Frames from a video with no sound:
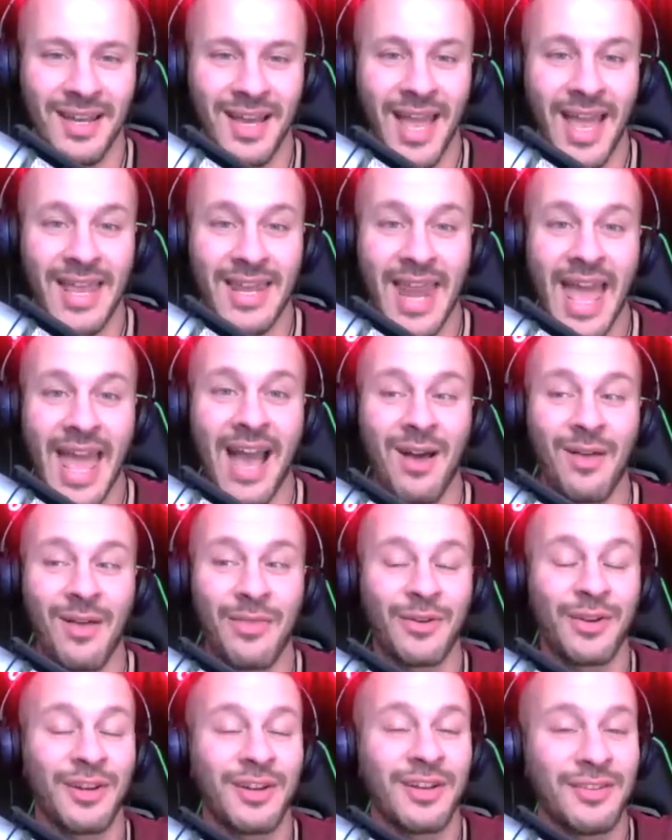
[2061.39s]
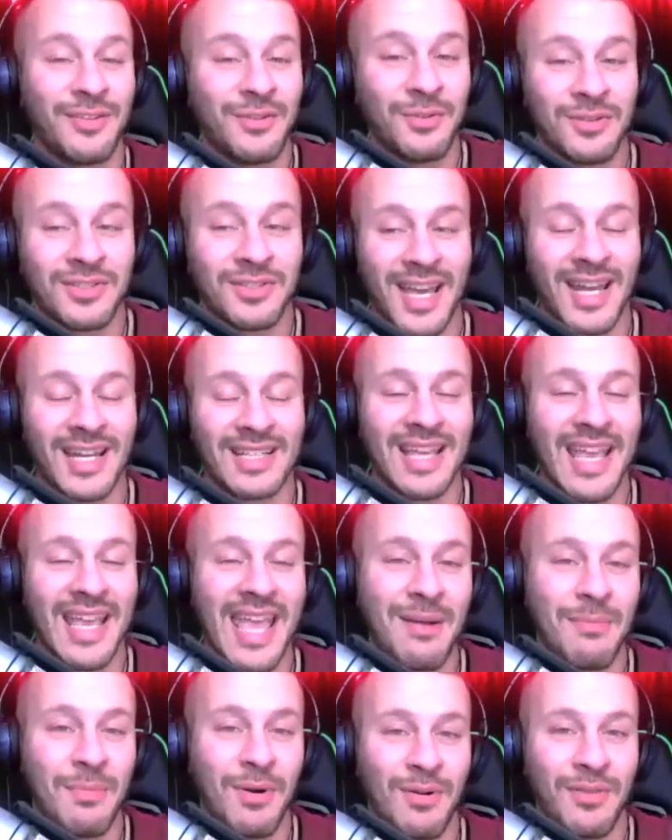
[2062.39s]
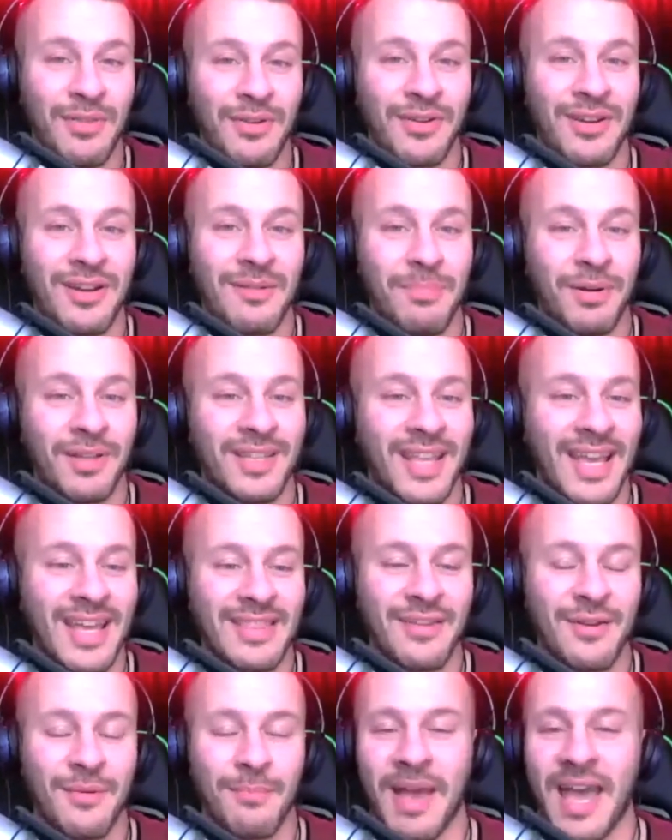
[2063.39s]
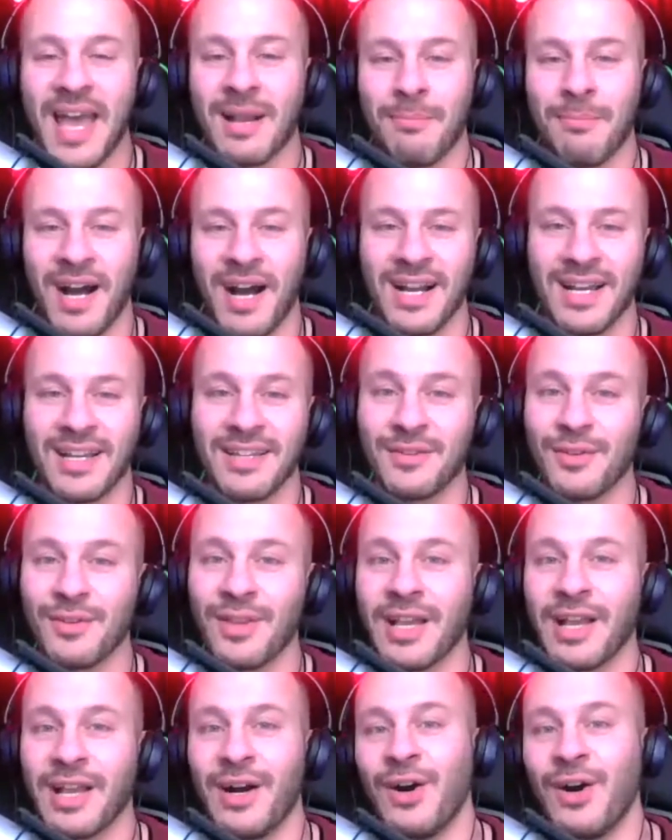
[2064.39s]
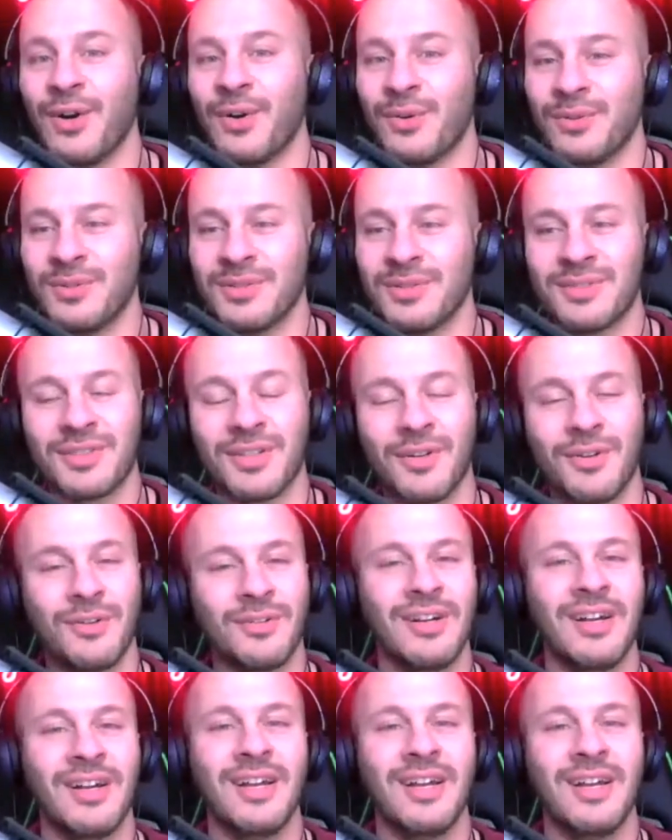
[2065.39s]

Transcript: And now they're going to use that as ammo. They're going to put that in their back pocket. They're like, oh, so